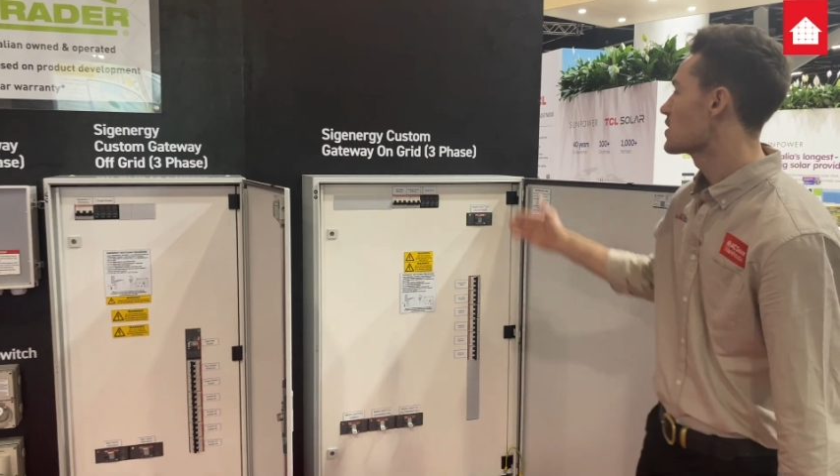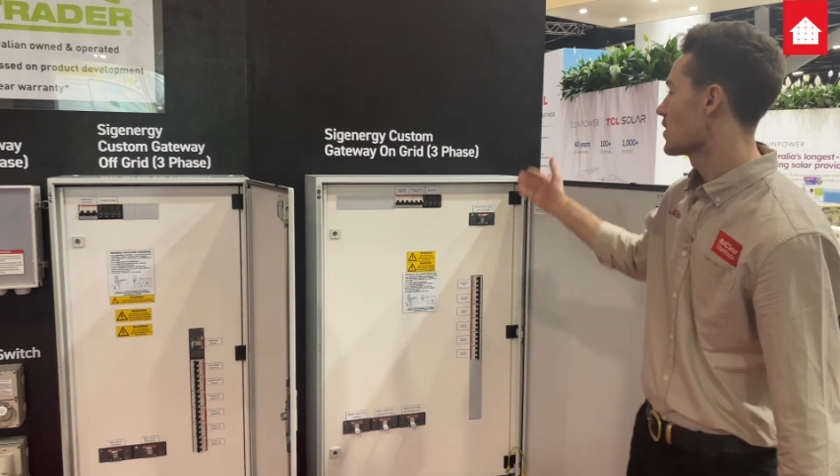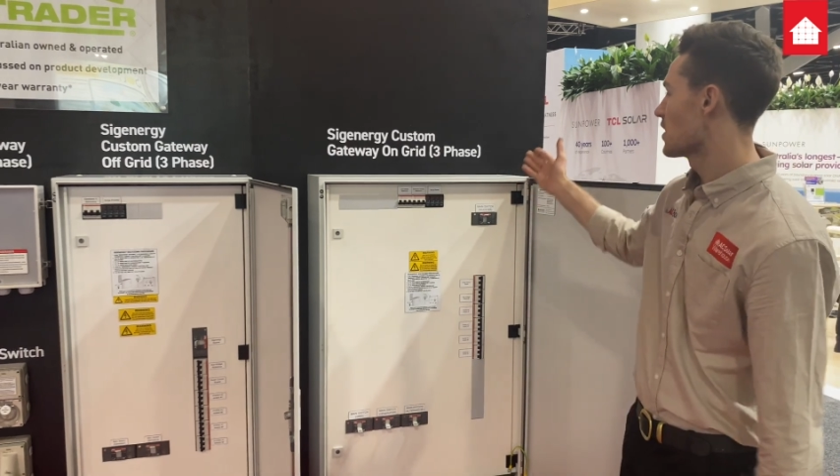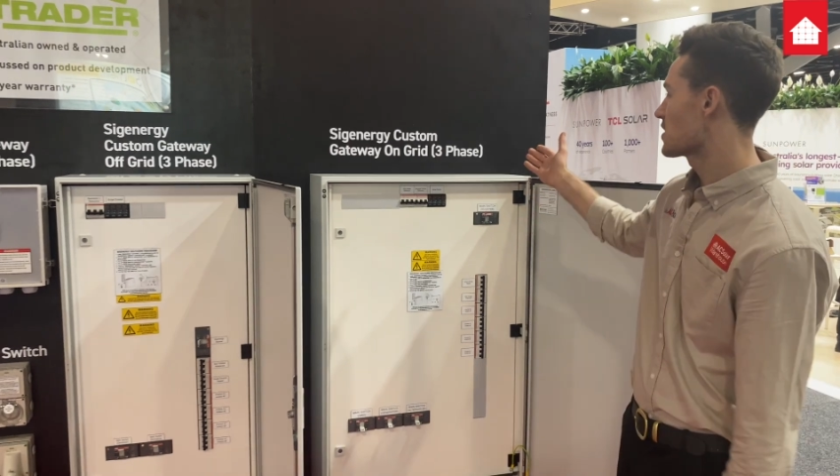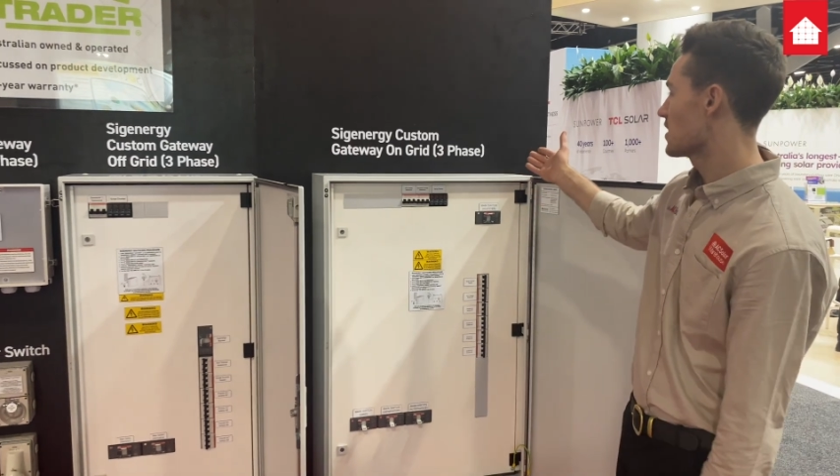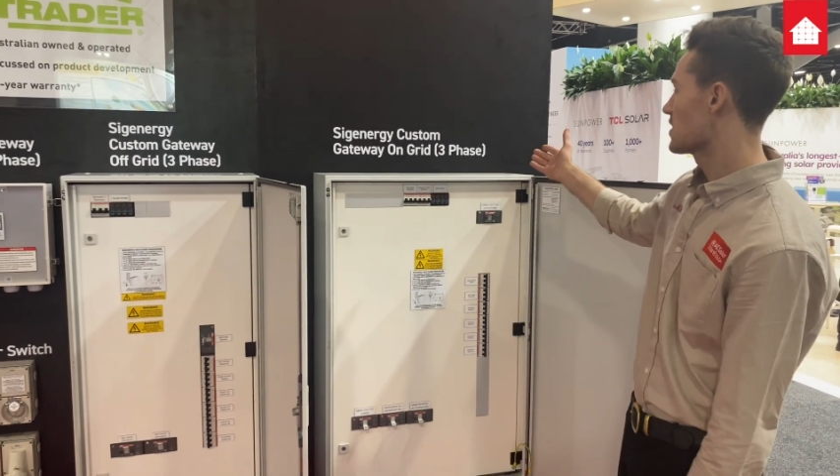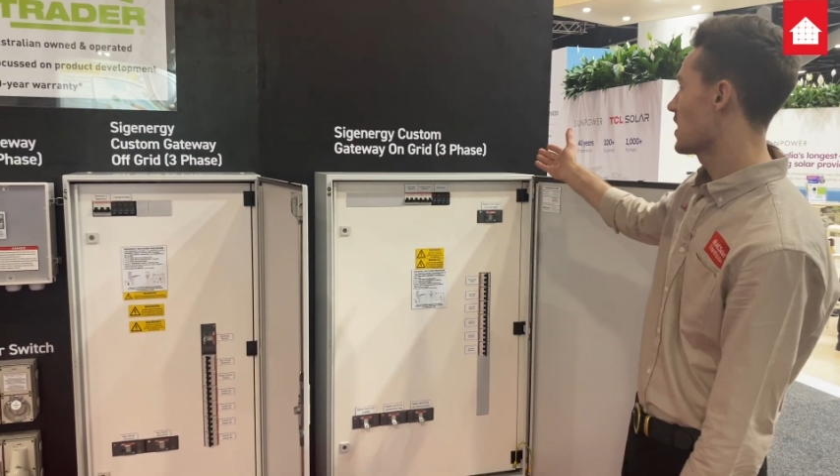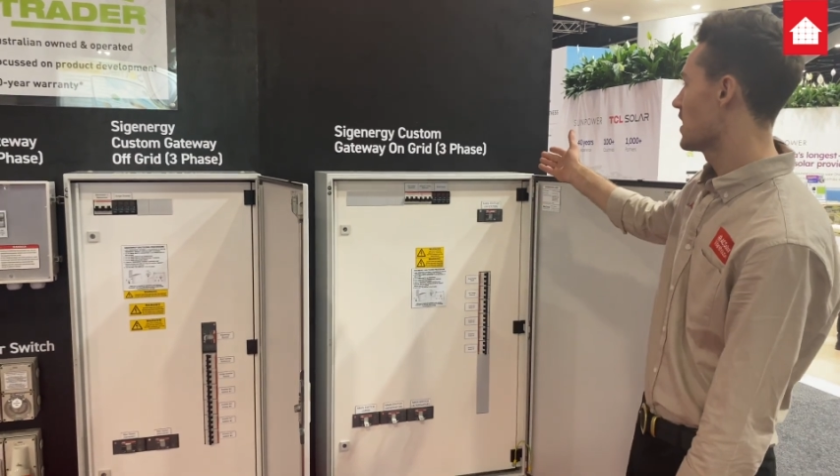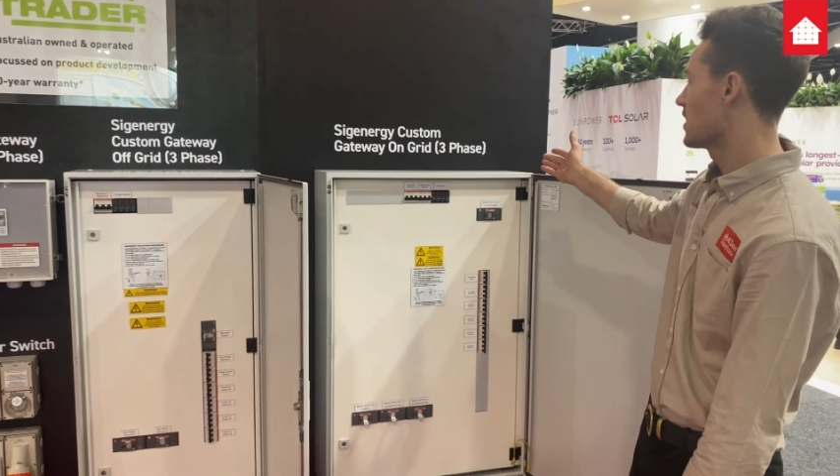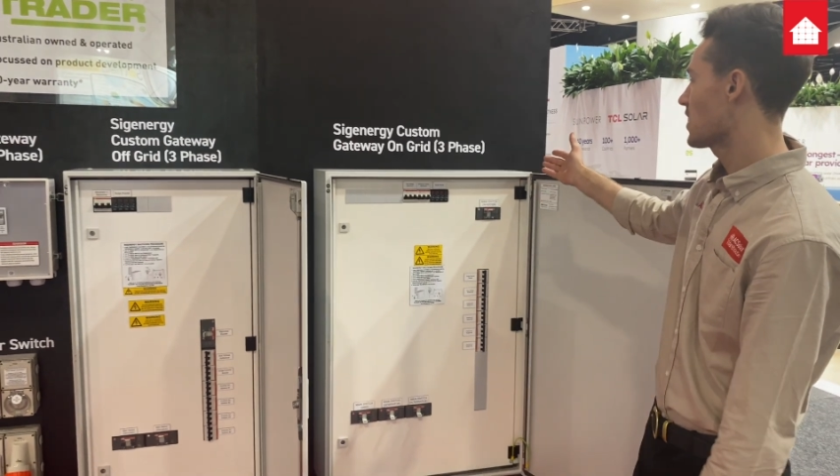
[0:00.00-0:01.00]
So this is
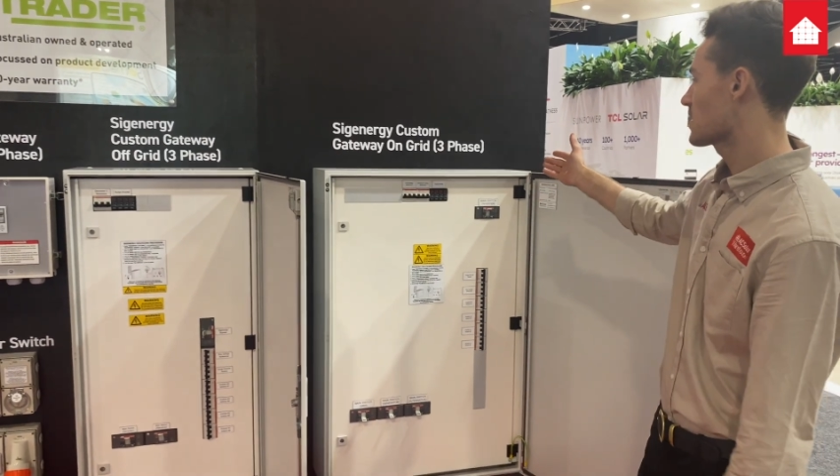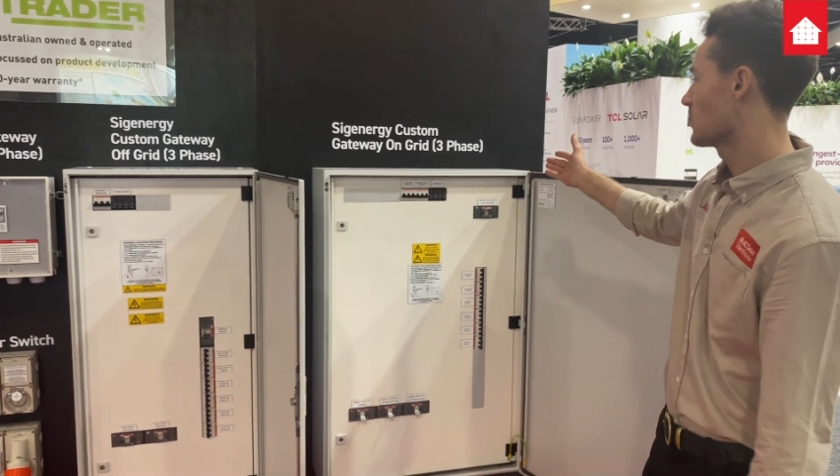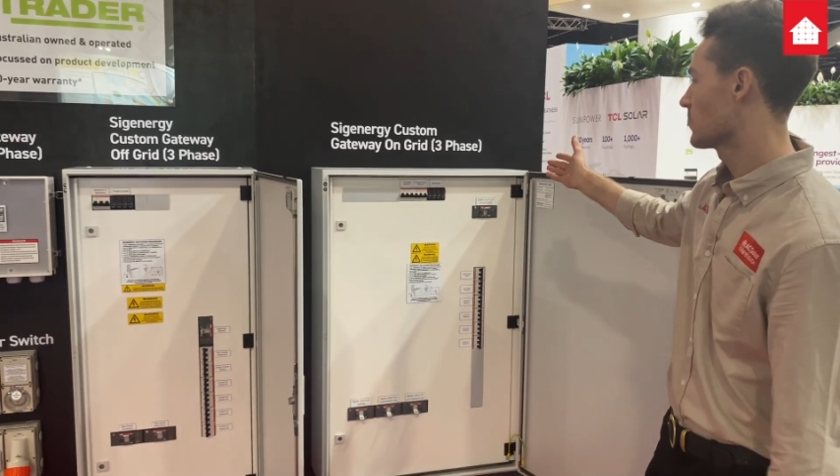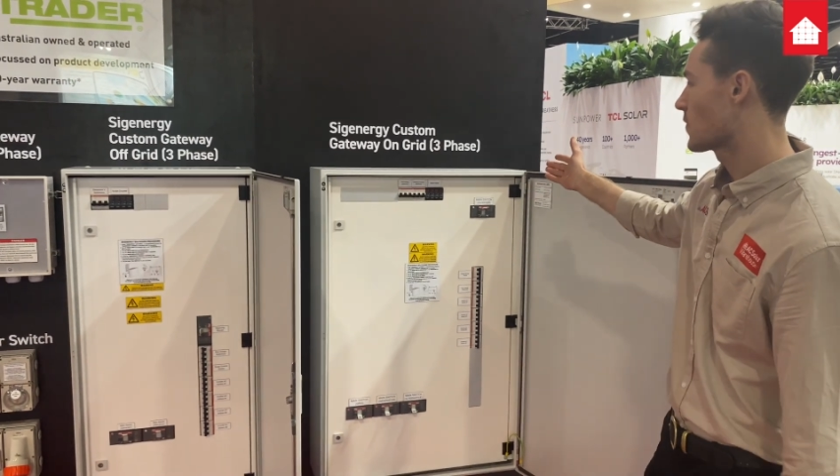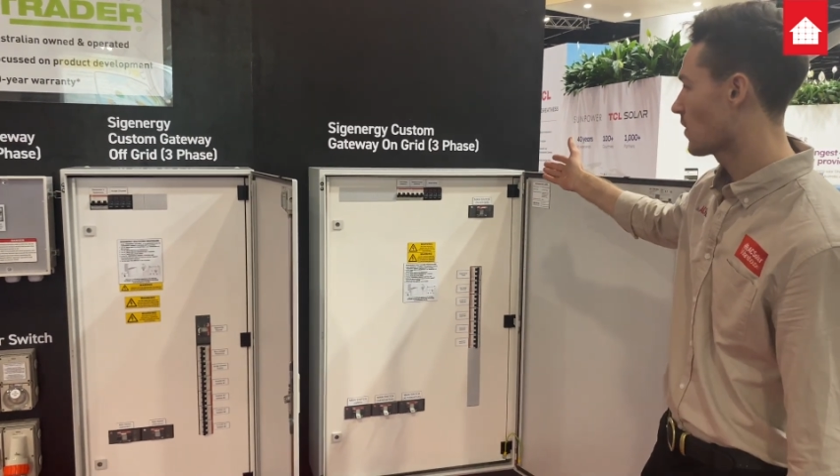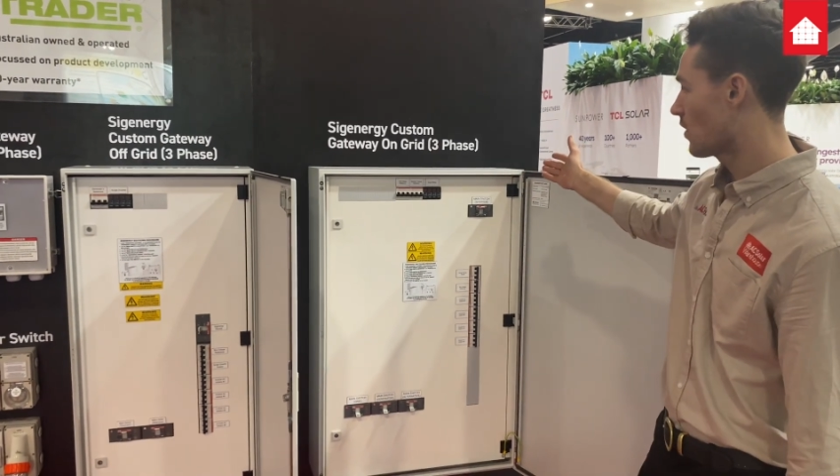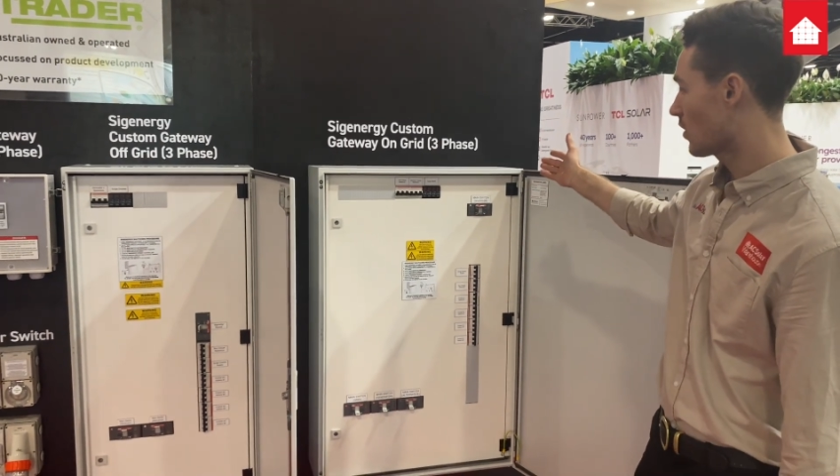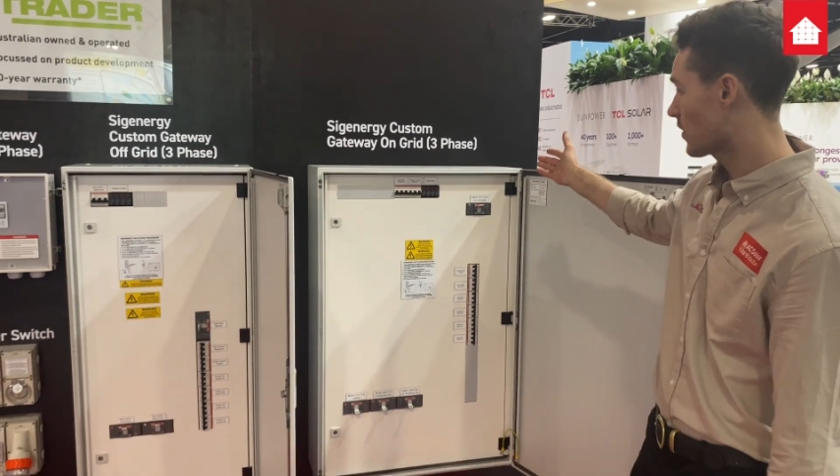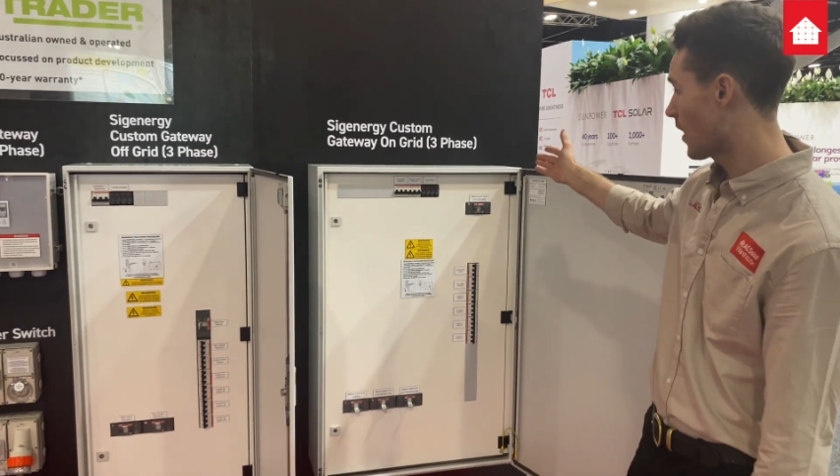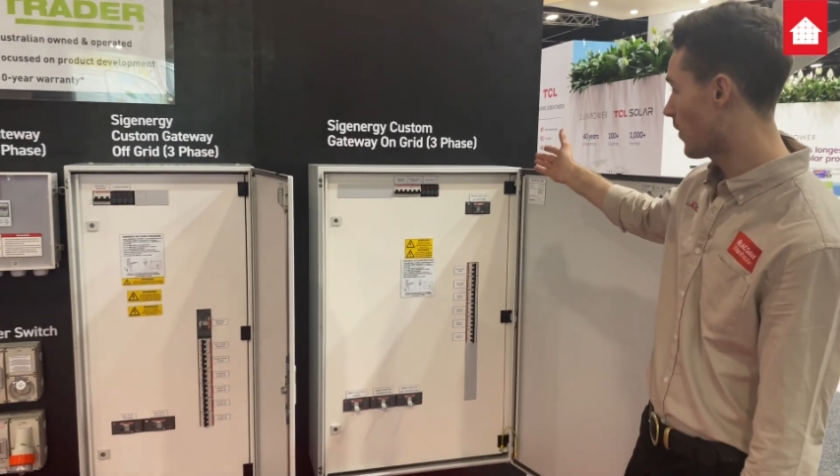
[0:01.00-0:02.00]
a custom
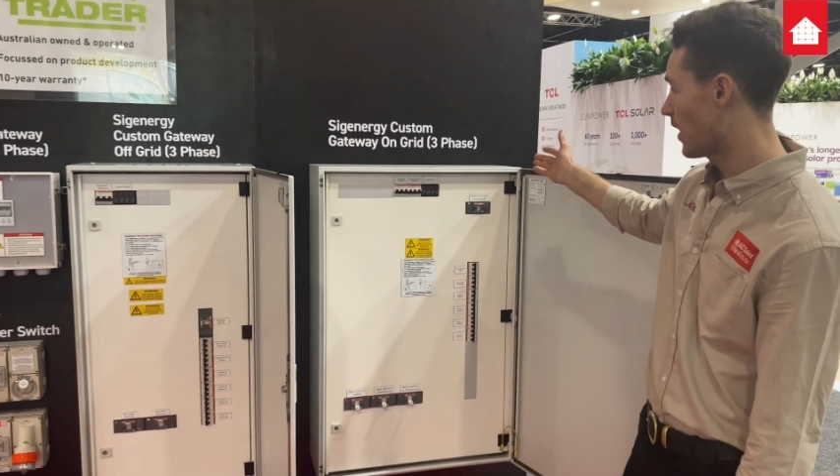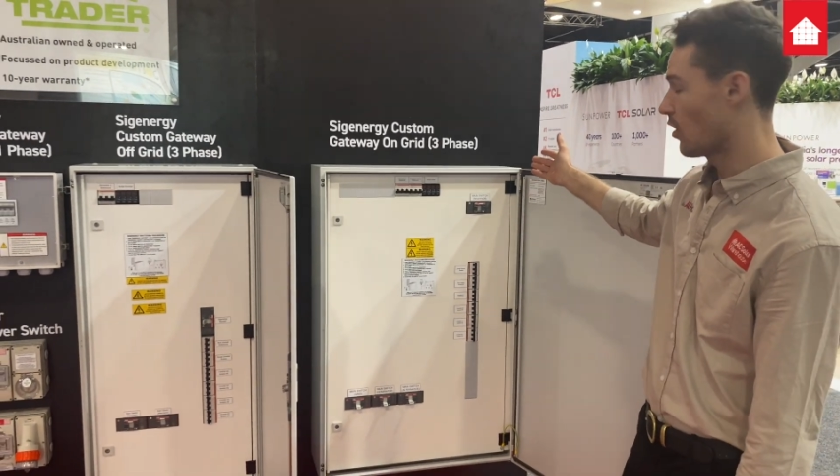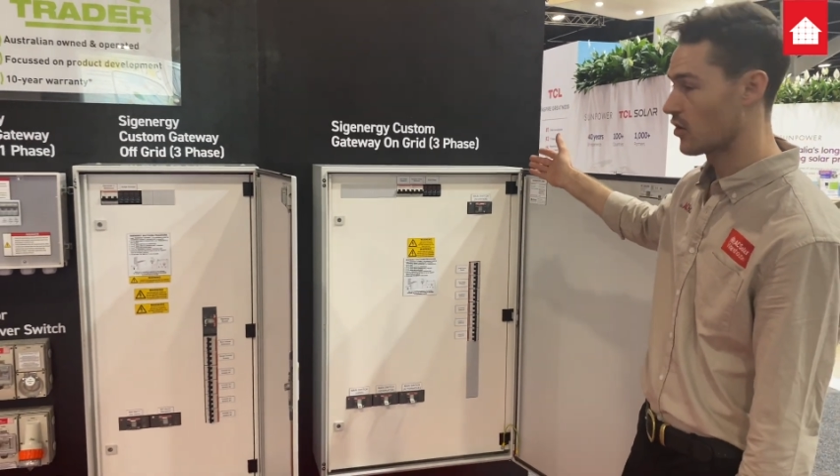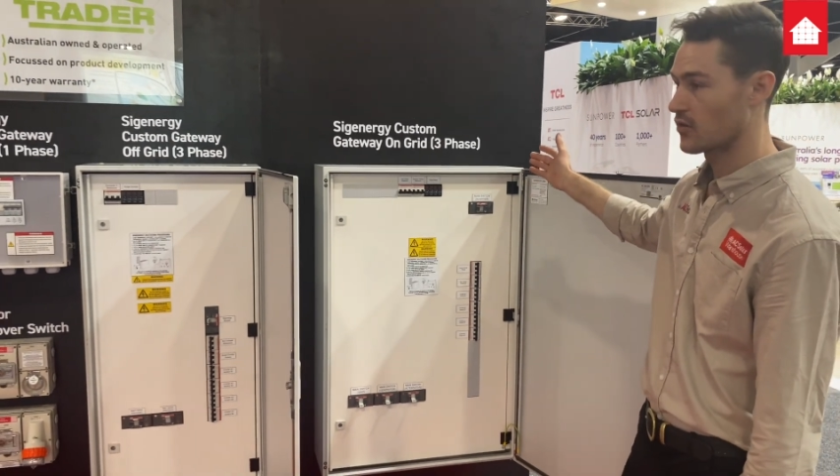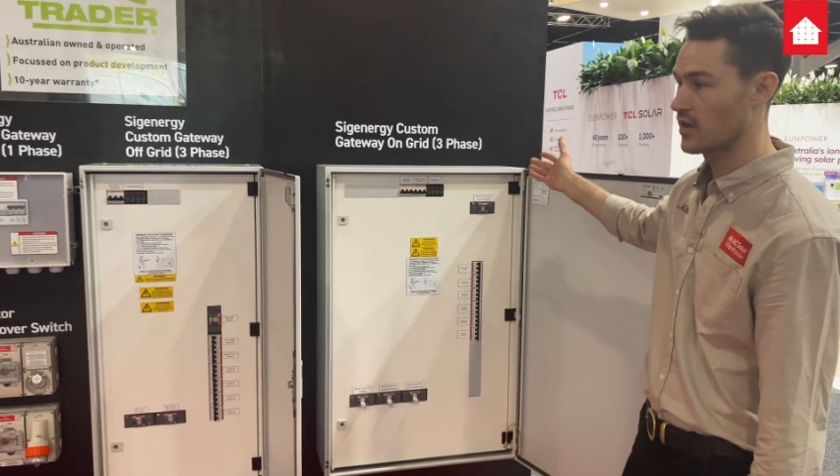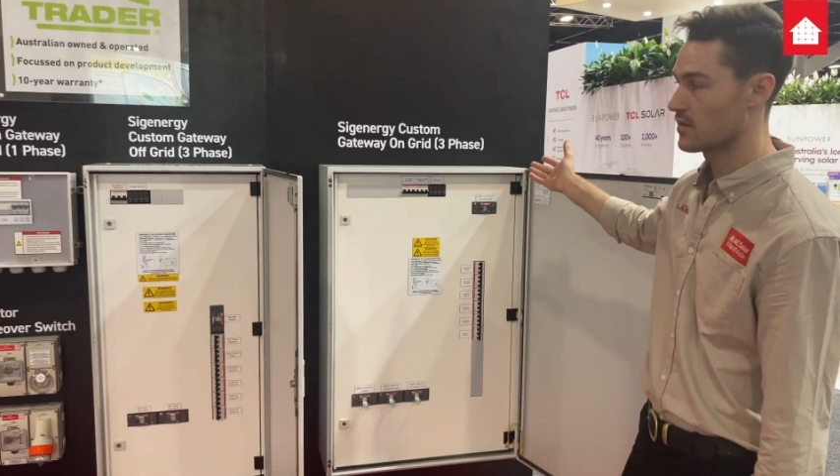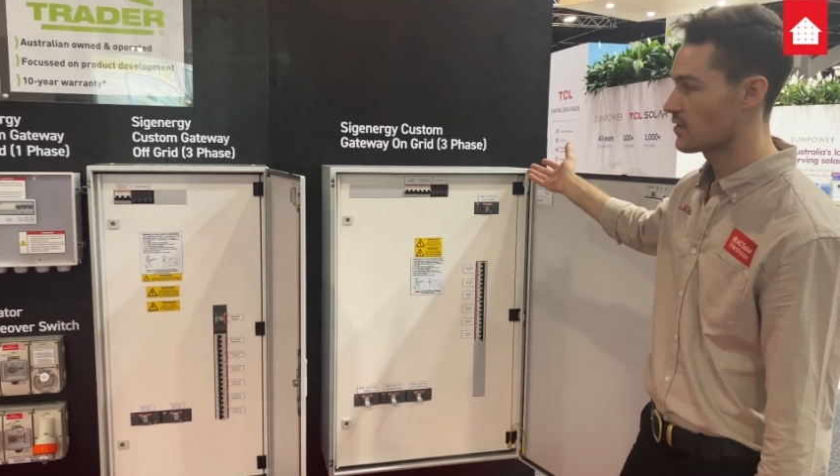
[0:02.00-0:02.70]
gateway on-grid.